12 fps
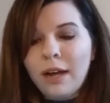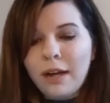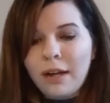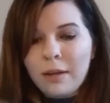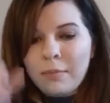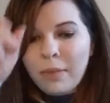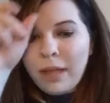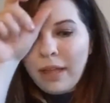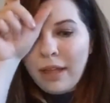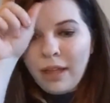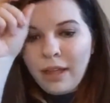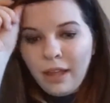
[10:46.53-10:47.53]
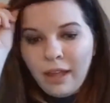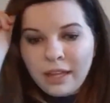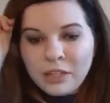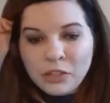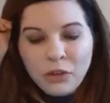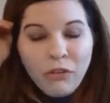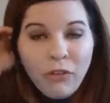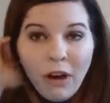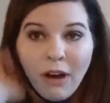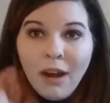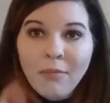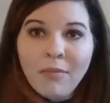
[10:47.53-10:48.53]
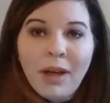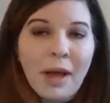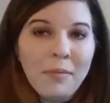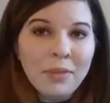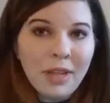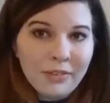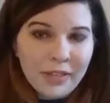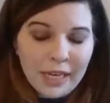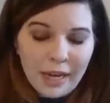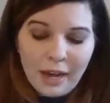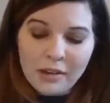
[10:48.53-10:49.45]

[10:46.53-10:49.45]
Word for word: Um, and so far I'm, I'm loving it.